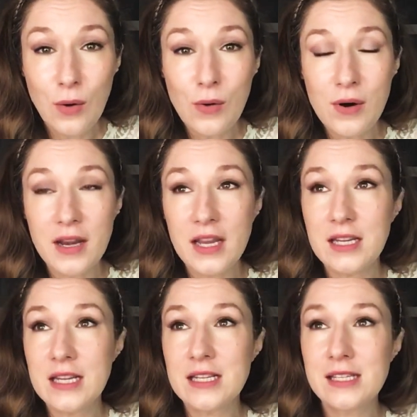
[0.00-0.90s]
Or
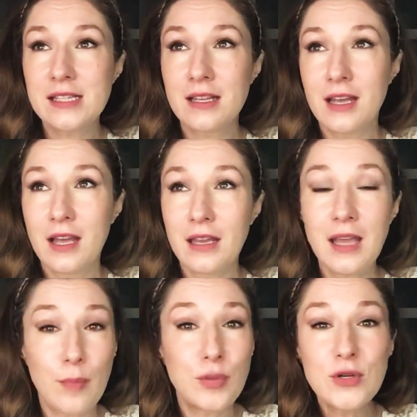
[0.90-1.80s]
it is
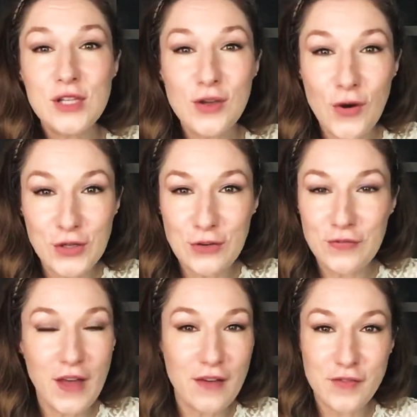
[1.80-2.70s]
yeah, putting on your
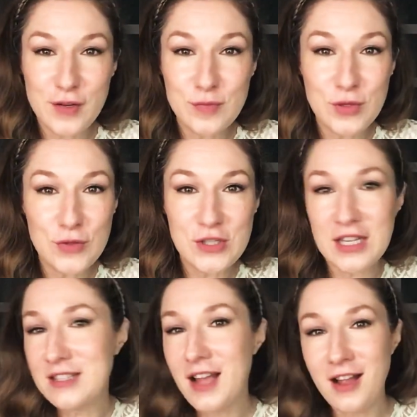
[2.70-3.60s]
favorite
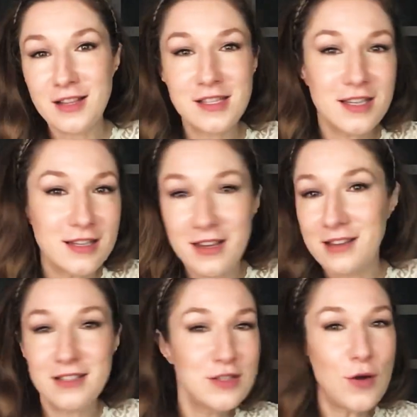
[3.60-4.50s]
music, dancing
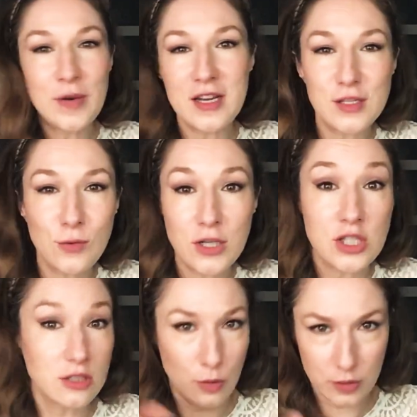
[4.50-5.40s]
like nobody is
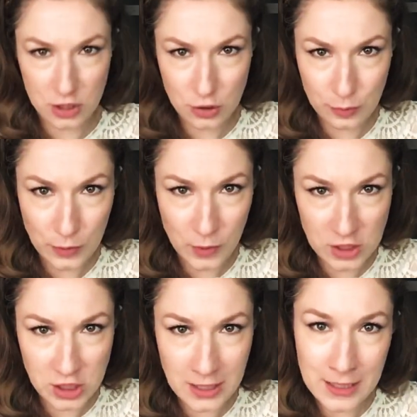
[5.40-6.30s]
watching, nobody should be
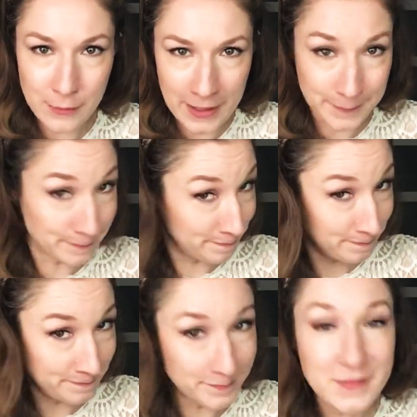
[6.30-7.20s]
watching anyway.
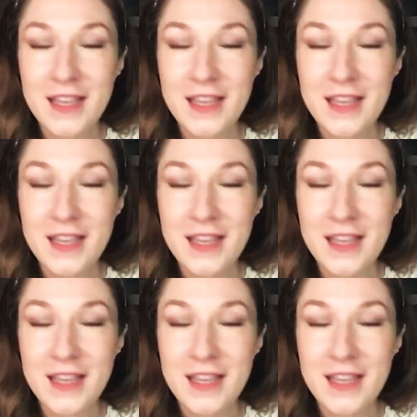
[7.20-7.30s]
Mm?